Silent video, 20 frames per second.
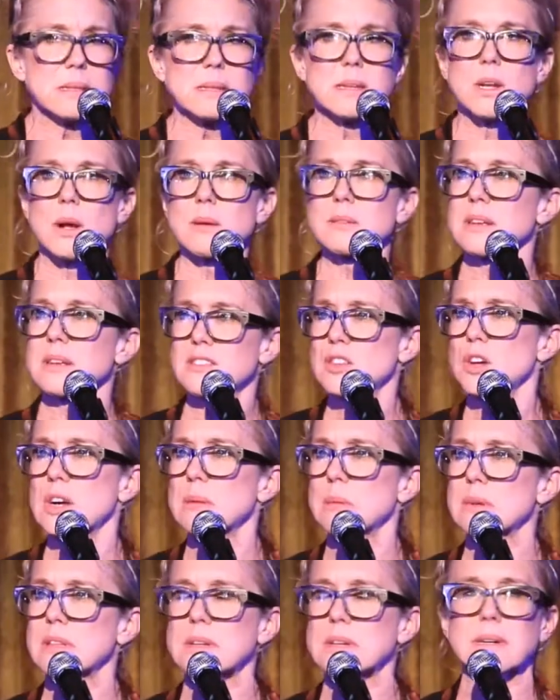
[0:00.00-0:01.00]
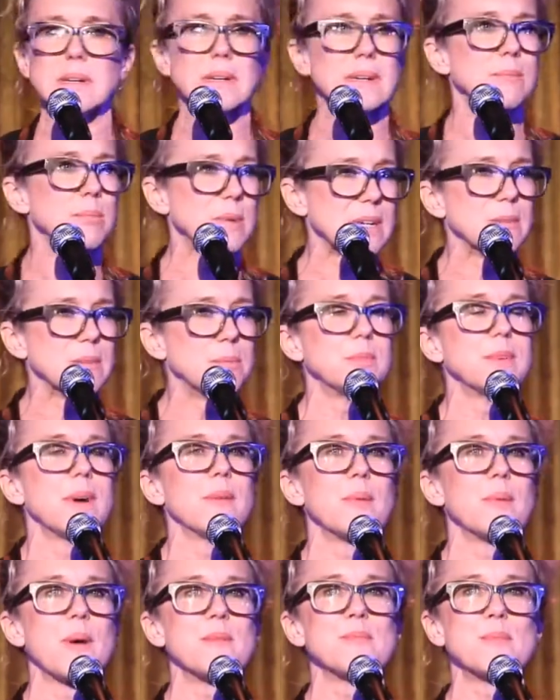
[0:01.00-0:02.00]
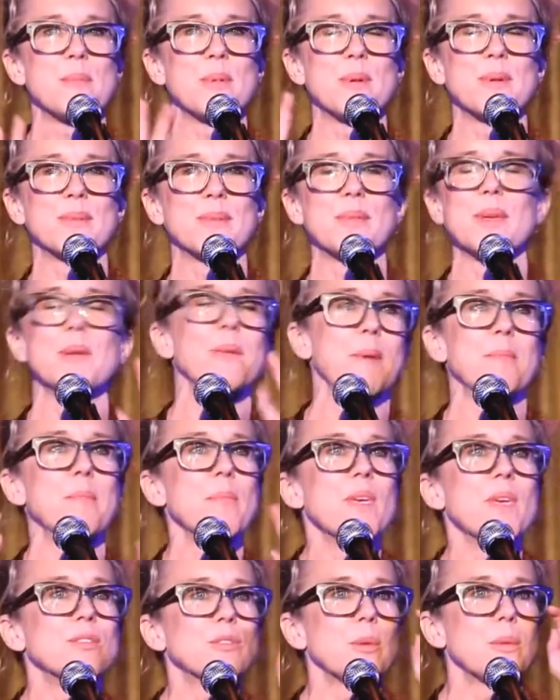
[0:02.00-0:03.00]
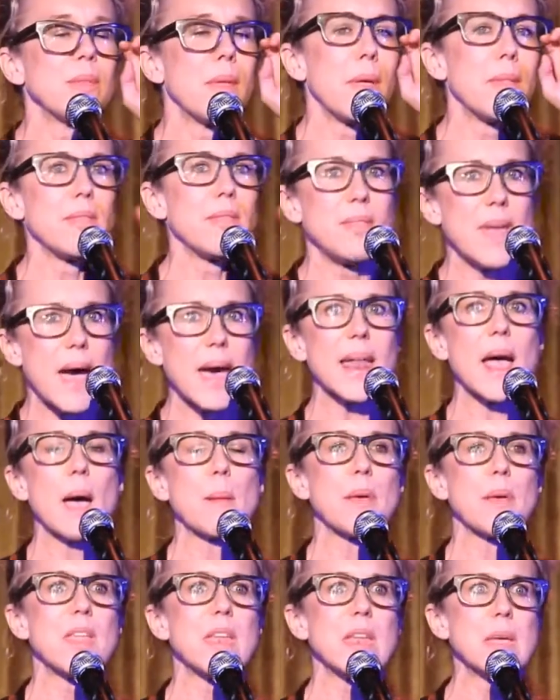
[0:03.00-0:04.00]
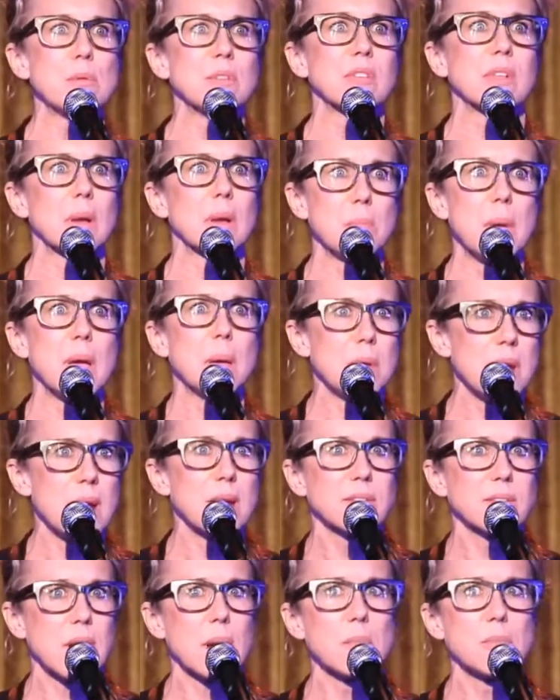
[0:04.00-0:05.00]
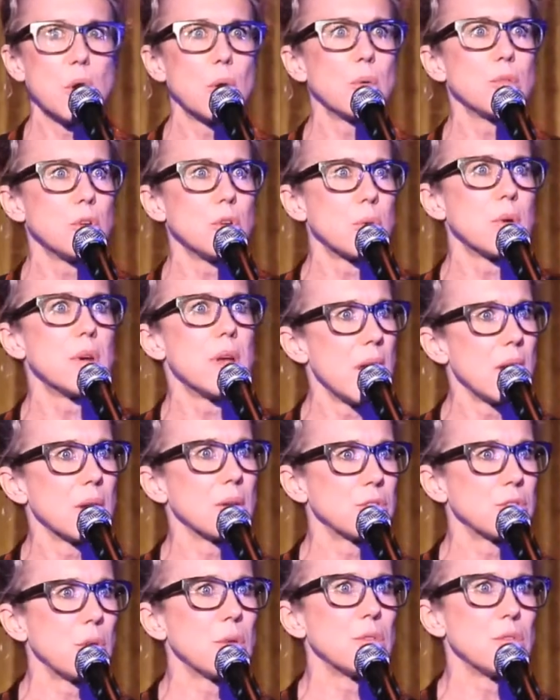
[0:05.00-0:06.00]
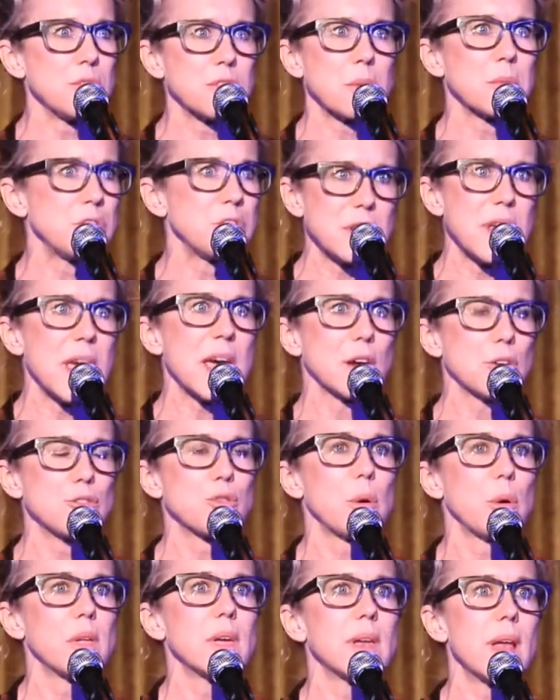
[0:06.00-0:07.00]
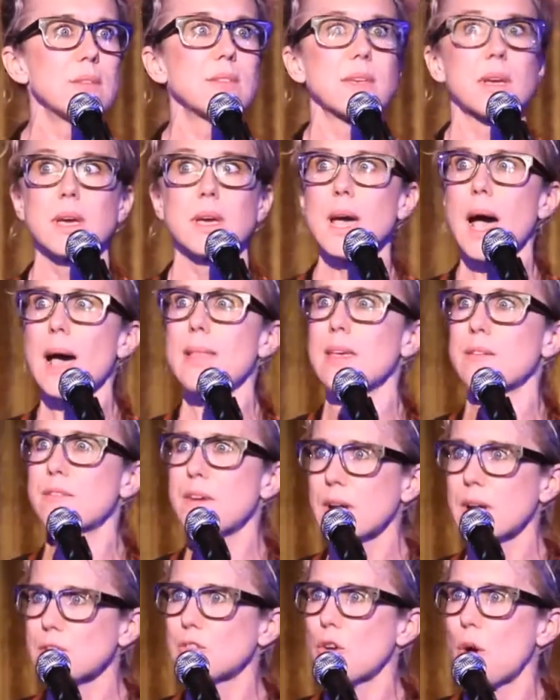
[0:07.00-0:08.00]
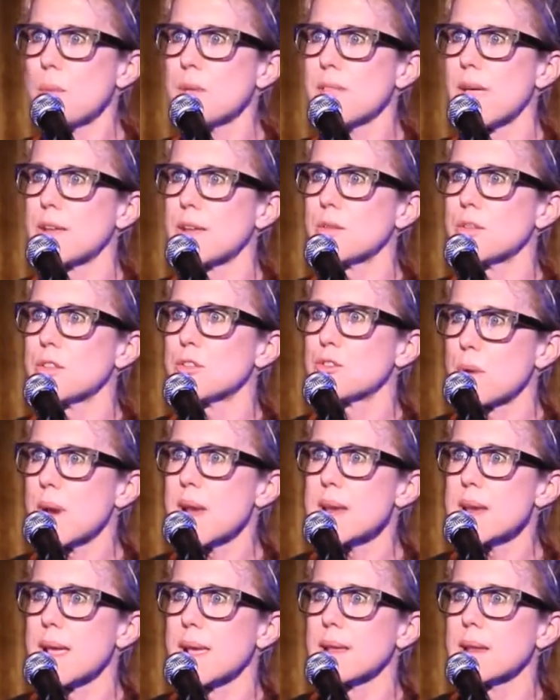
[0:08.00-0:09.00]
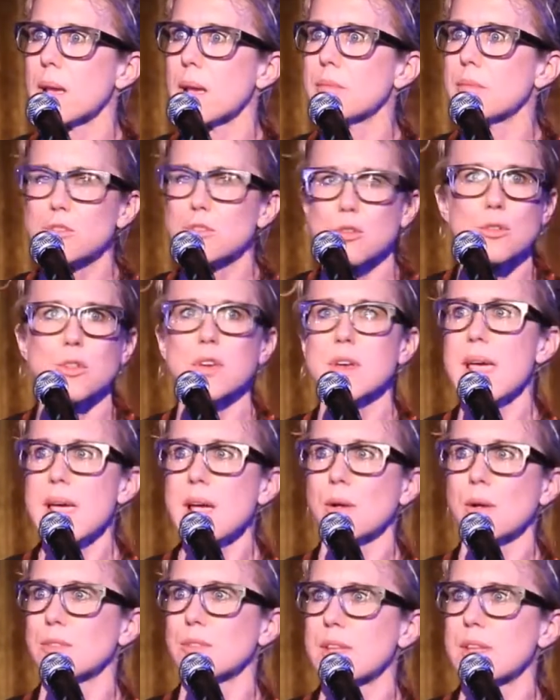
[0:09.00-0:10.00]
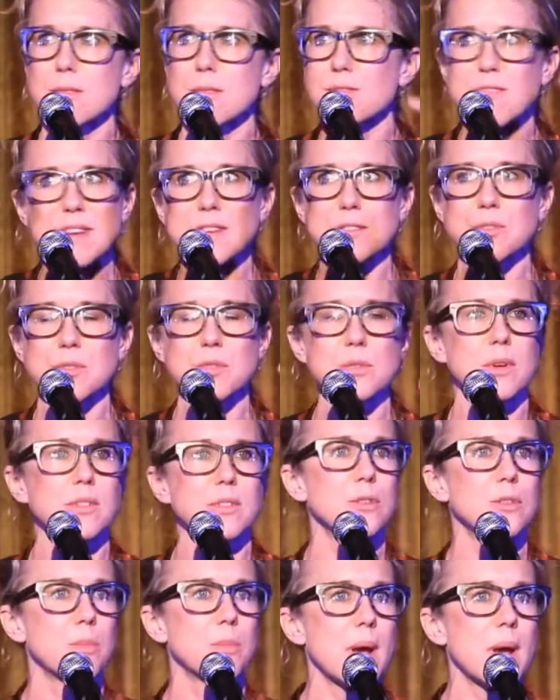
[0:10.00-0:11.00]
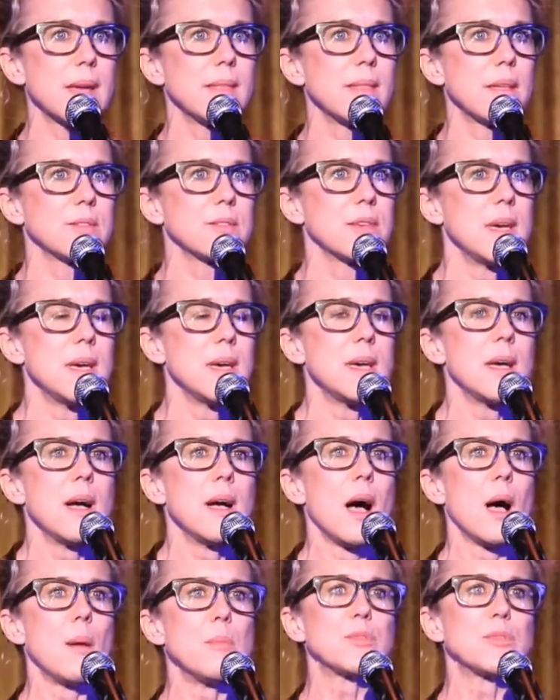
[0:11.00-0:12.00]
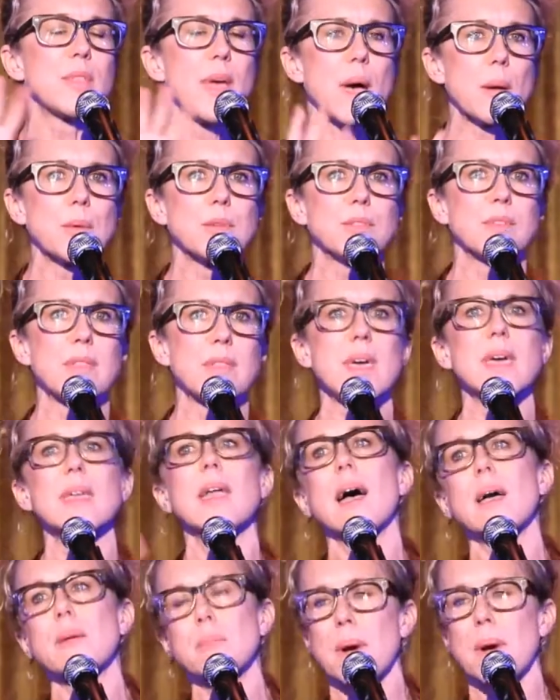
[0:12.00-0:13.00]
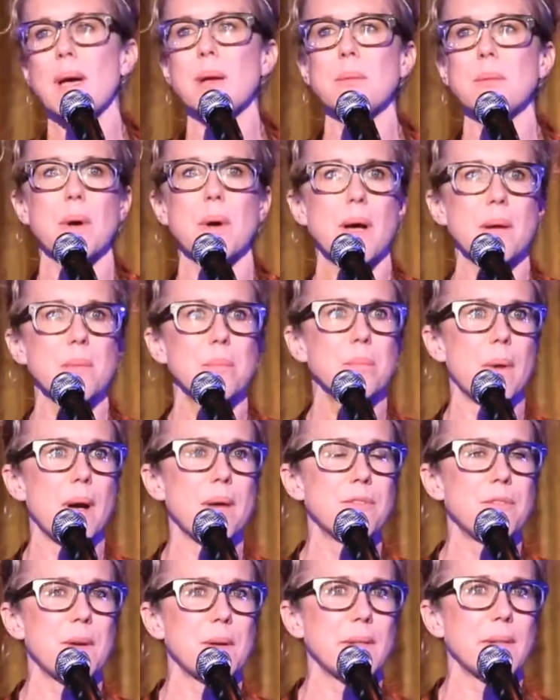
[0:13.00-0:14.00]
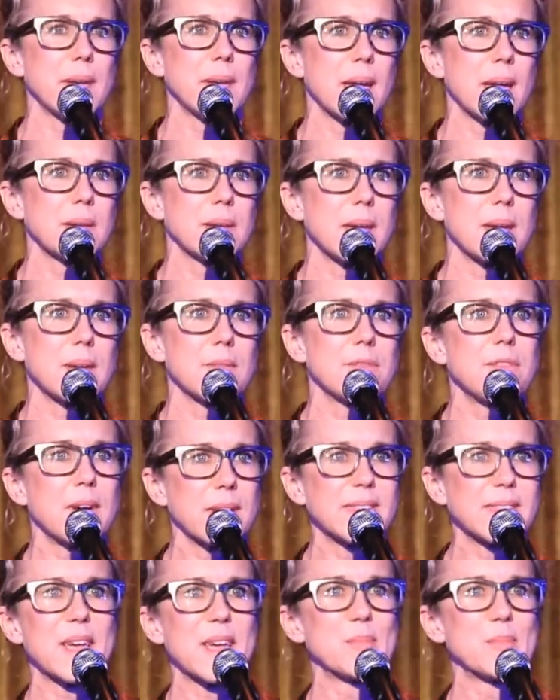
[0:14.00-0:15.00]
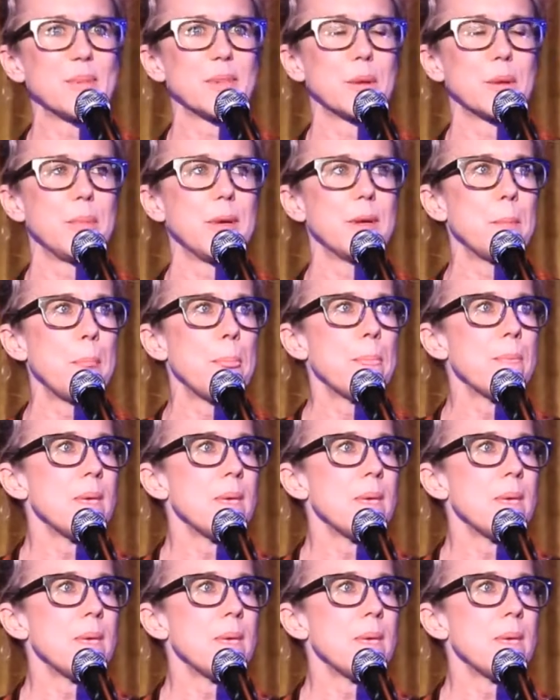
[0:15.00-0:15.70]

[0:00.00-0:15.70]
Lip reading: was like, "Sorry about that," and I remember, anyway, so that happened, and then he was like, "Maybe next time don't do her nails, don't do something, she can't control it," and I was like, God, they fucking told me that during the training to do the nails. They didn't think it through, because you're right, that's, so that was, and then I felt like I kind of fucked that up a little bit,